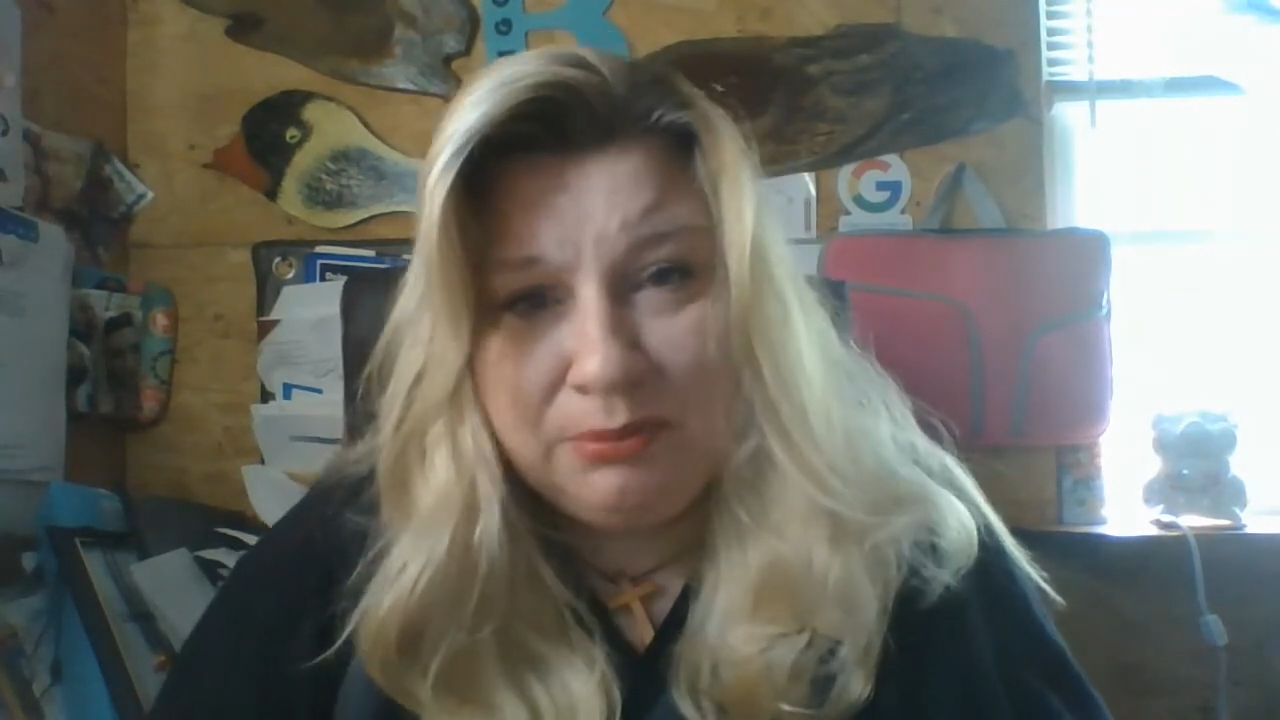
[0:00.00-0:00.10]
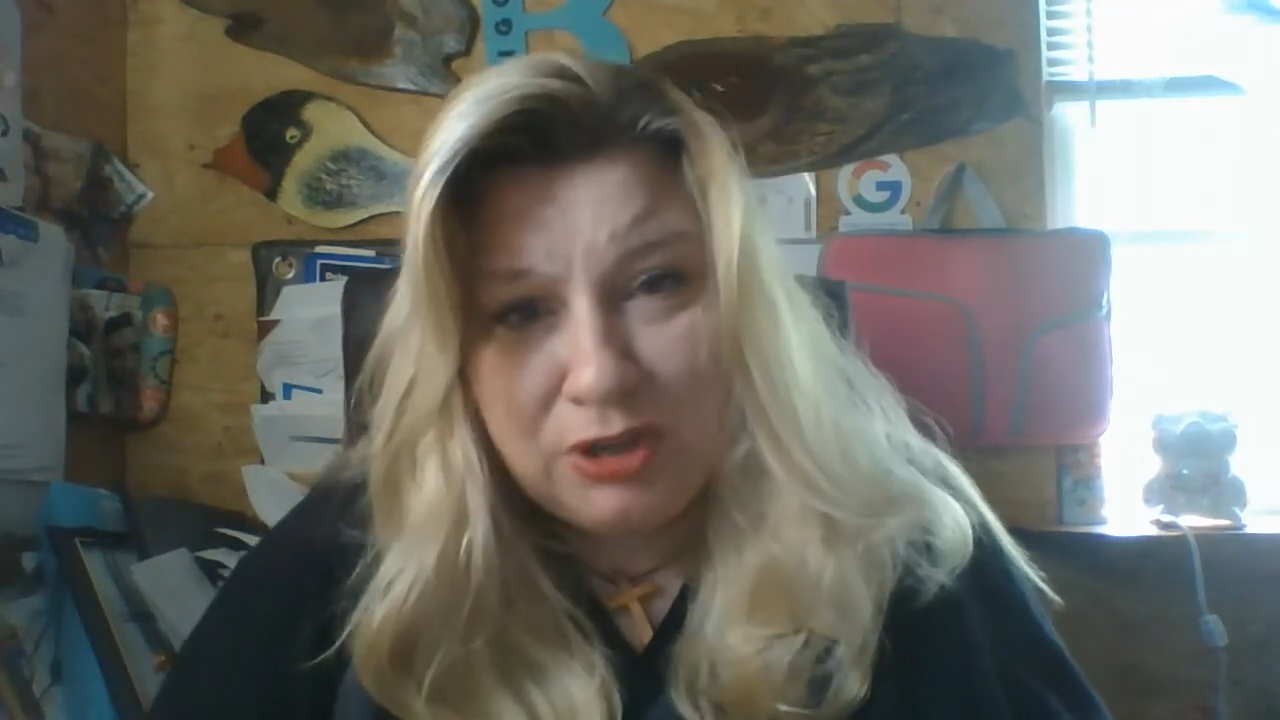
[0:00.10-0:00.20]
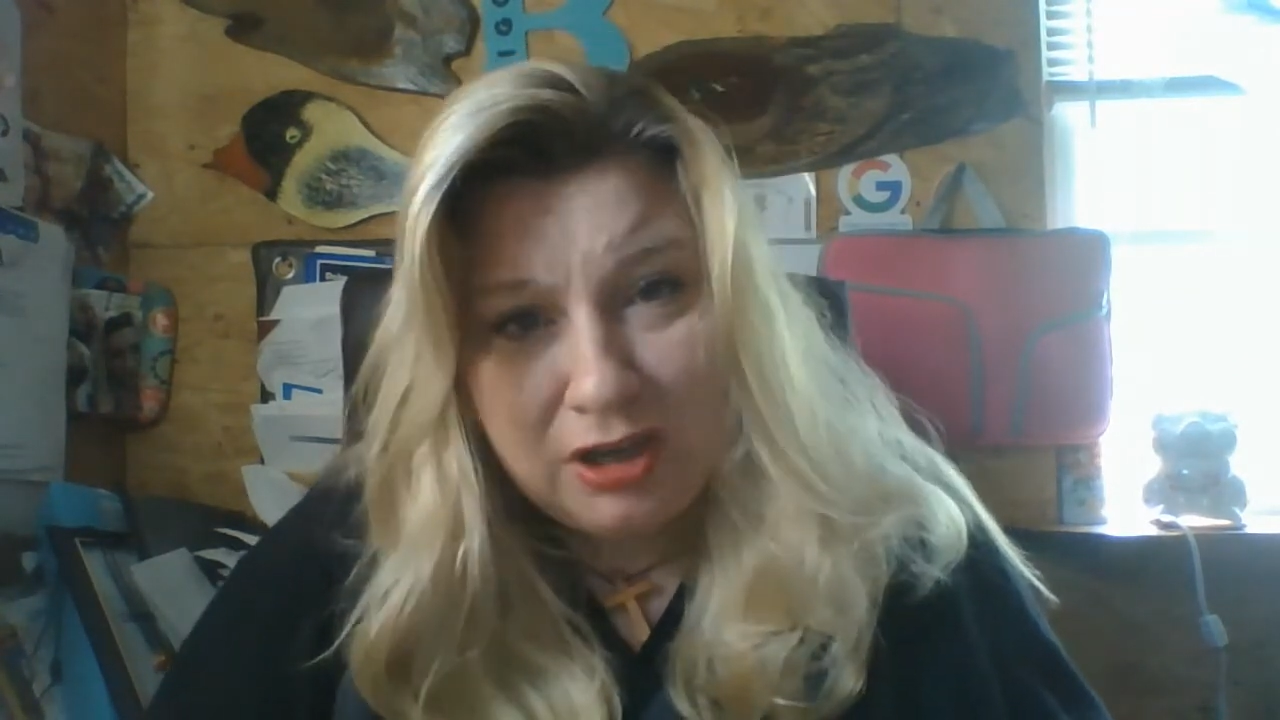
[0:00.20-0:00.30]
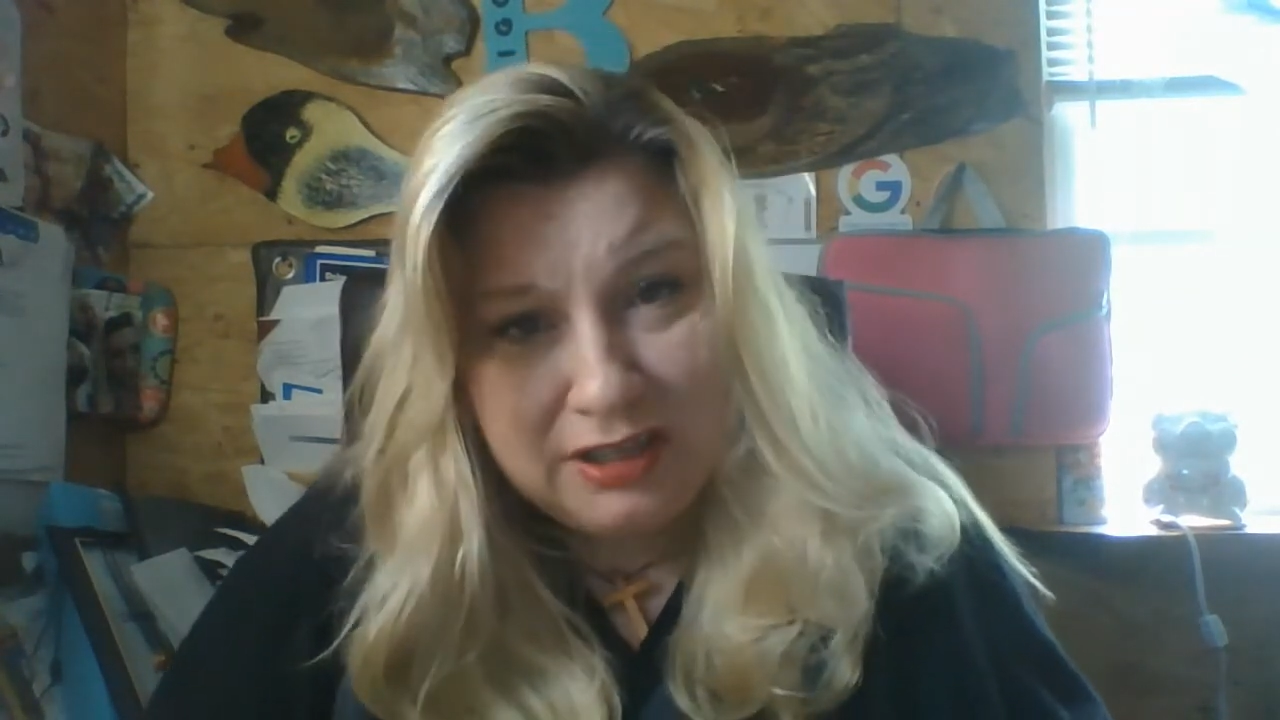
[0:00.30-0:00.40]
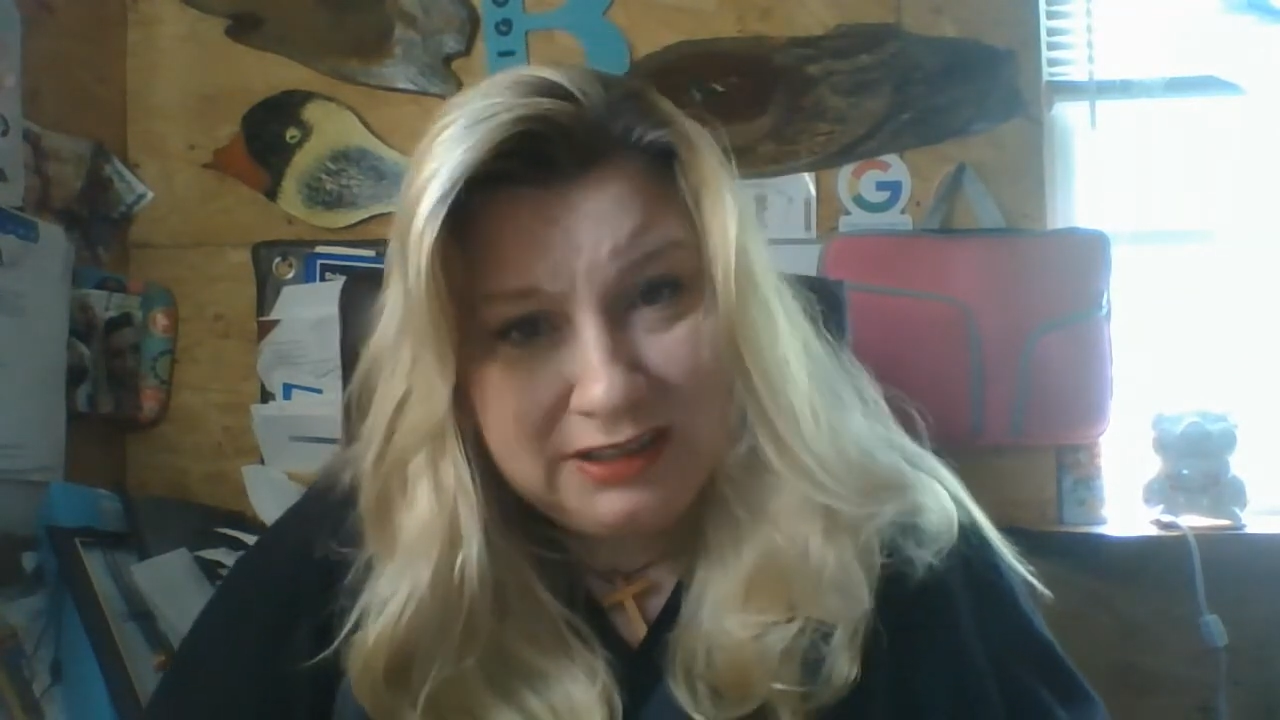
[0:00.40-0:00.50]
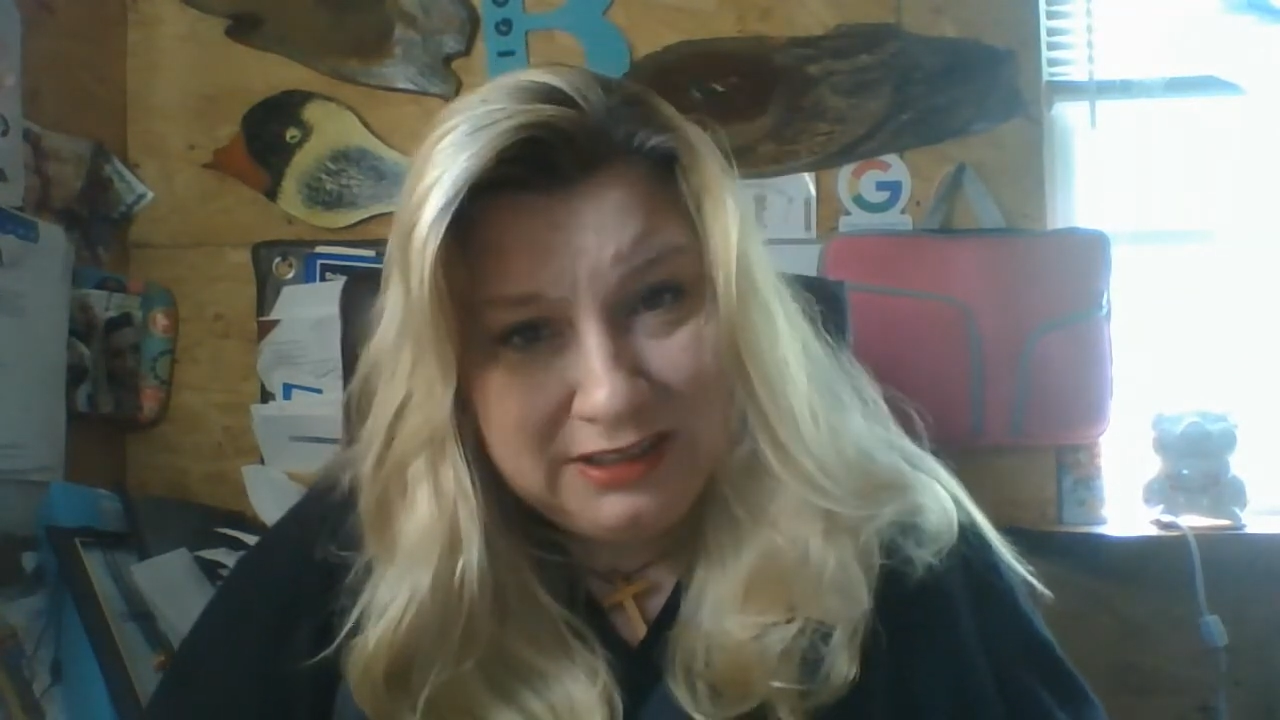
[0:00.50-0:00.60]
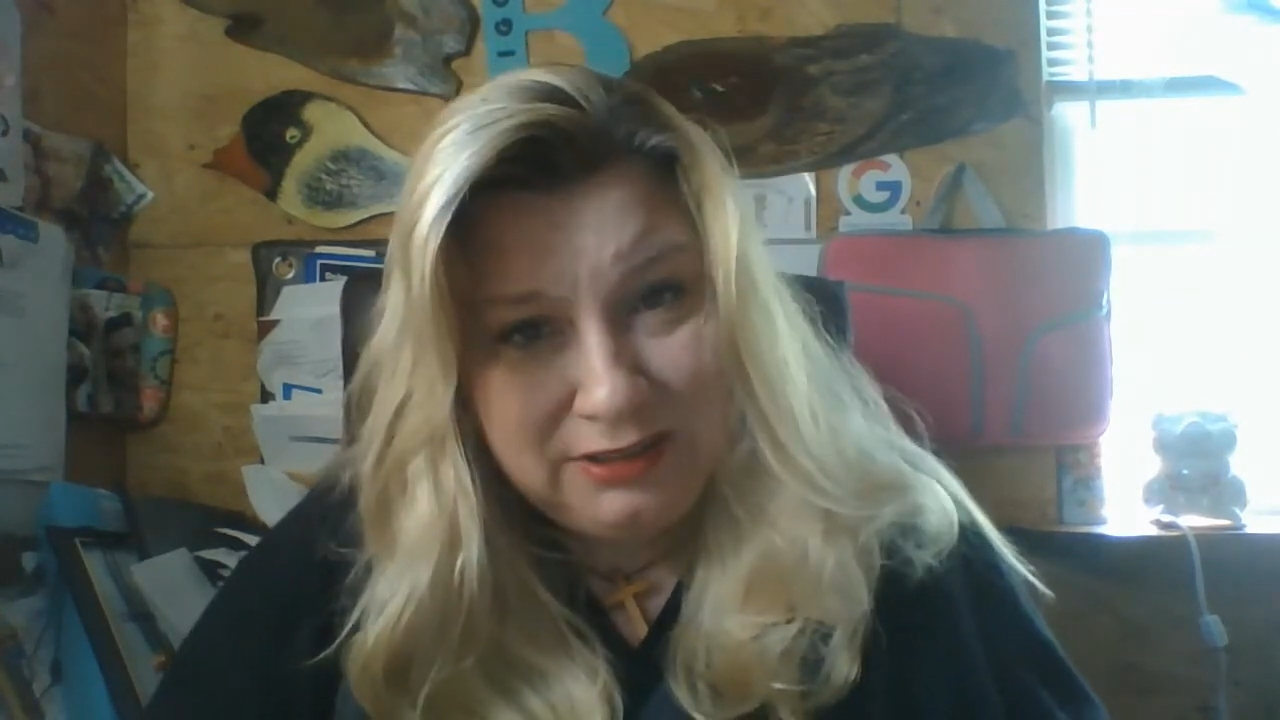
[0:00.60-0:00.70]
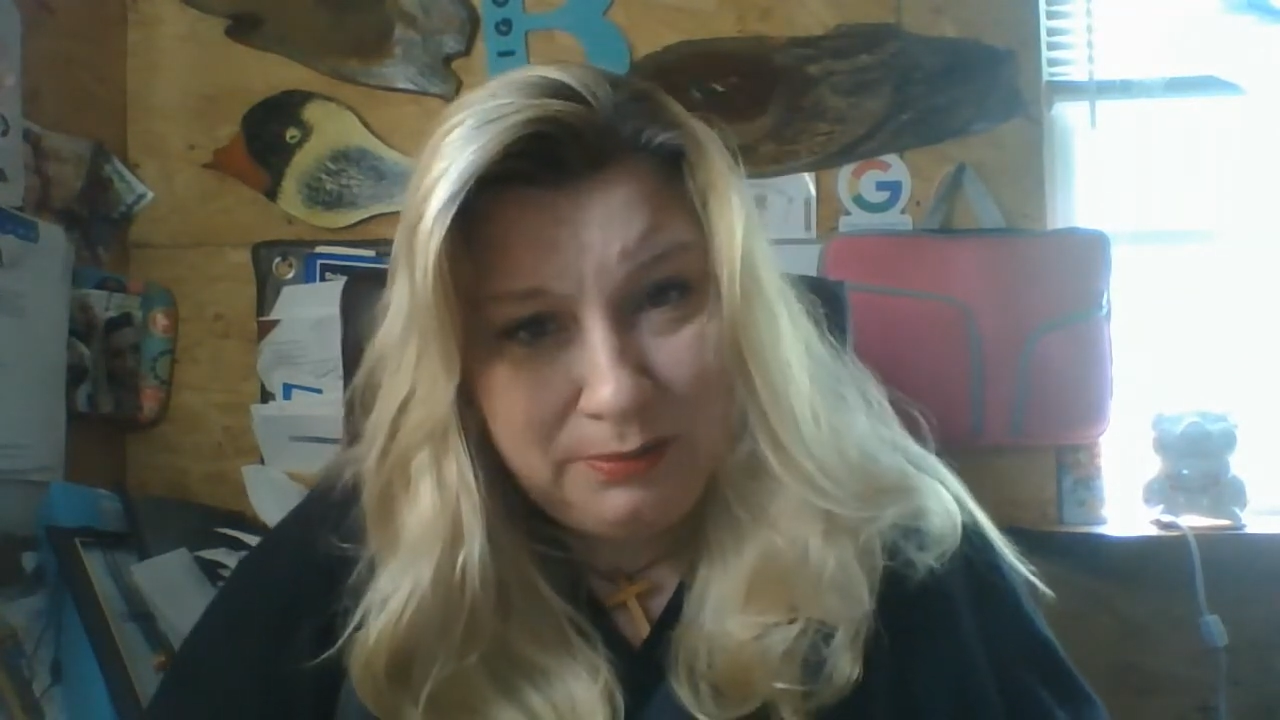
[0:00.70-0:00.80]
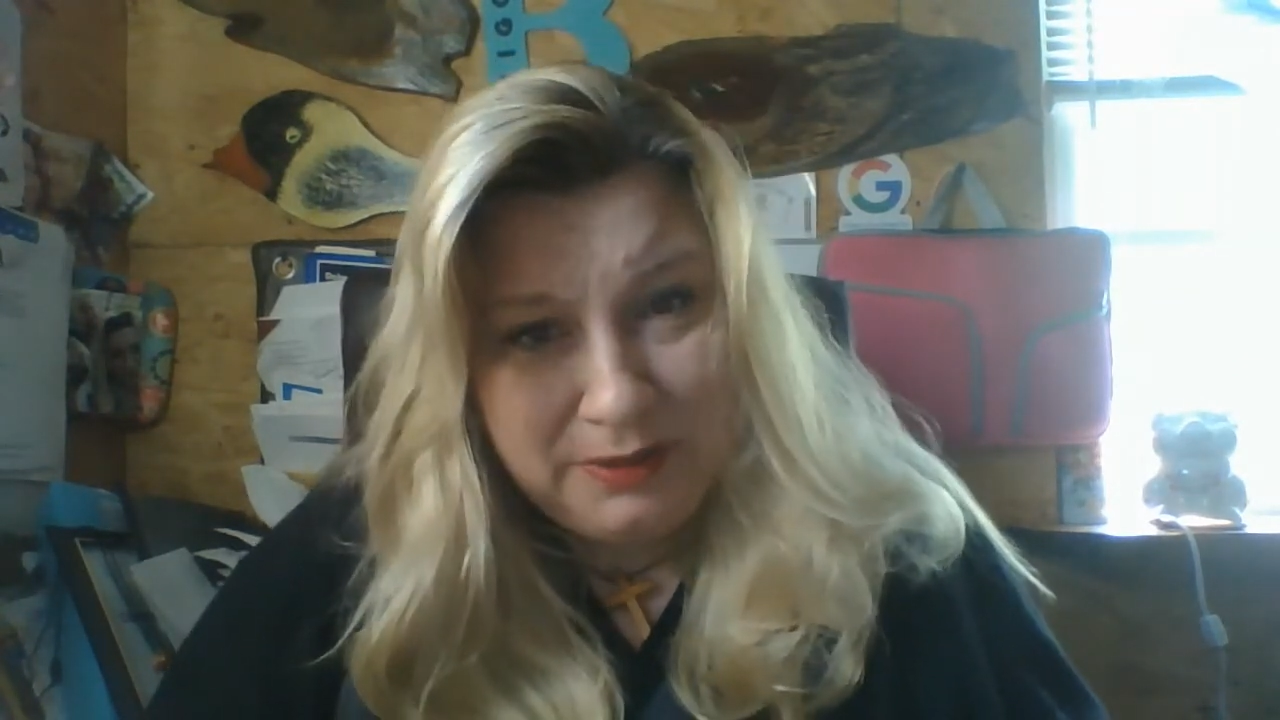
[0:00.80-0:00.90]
talking little